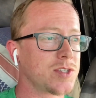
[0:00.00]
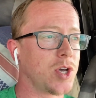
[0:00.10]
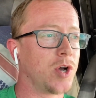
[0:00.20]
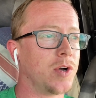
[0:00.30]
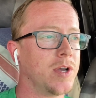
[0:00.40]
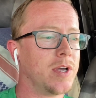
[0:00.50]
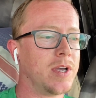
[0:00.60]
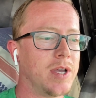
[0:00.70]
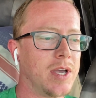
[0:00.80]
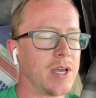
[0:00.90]
So
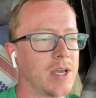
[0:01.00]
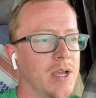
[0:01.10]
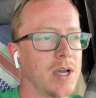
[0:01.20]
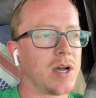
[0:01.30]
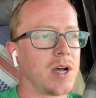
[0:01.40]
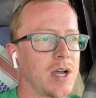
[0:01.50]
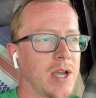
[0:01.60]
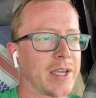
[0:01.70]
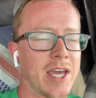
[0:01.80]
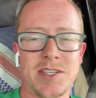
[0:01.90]

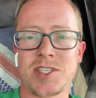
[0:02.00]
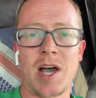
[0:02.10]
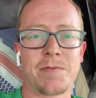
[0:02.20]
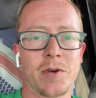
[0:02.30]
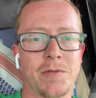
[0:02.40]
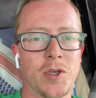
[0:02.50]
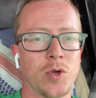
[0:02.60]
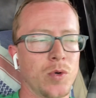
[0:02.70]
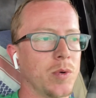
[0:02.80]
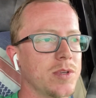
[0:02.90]
I gotta stop for a
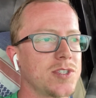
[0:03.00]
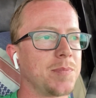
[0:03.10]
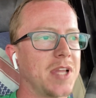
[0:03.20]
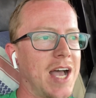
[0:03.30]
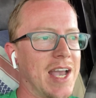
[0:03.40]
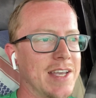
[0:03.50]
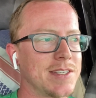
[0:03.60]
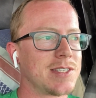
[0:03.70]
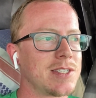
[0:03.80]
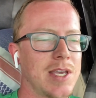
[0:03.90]
few
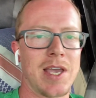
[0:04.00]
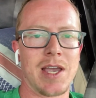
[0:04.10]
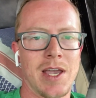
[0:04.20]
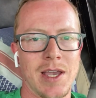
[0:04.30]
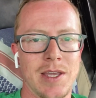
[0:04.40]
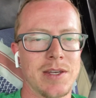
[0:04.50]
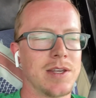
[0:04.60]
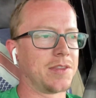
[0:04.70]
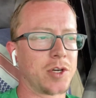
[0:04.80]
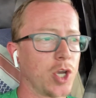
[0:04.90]
supplies and
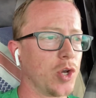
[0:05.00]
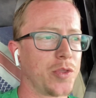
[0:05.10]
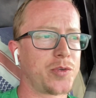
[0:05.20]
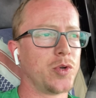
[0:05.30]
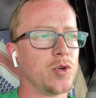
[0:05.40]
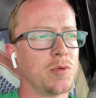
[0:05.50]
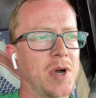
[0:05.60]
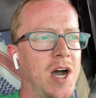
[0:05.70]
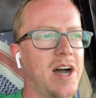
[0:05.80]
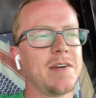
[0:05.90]
either go through
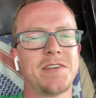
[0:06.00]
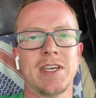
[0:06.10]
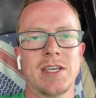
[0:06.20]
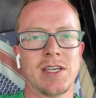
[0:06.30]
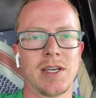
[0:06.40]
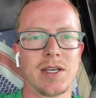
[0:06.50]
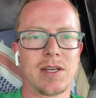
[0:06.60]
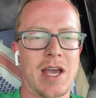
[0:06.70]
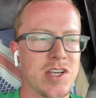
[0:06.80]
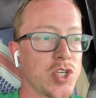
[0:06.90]
Mojave
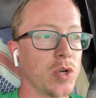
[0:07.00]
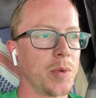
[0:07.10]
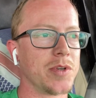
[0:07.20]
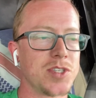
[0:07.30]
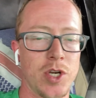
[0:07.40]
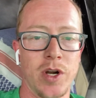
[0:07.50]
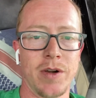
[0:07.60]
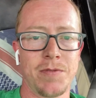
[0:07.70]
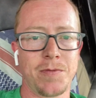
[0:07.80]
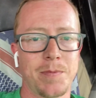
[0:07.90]
National
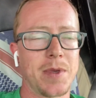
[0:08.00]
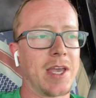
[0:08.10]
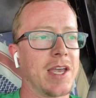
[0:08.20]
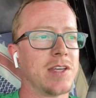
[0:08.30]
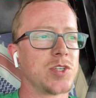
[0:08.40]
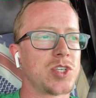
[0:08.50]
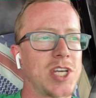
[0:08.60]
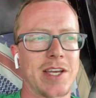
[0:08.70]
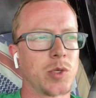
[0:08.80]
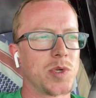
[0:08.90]
Reserve and just
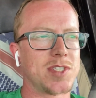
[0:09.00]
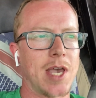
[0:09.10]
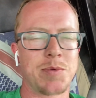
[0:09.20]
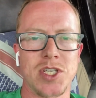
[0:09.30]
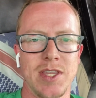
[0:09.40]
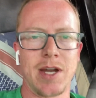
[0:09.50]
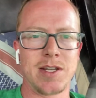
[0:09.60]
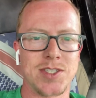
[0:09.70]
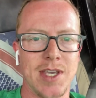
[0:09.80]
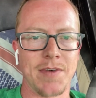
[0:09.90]
check the reception there to
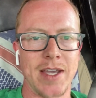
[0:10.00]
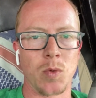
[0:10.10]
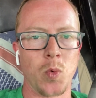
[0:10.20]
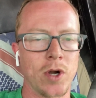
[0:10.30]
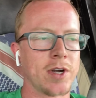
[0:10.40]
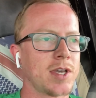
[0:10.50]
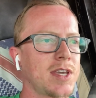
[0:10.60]
see if I can work.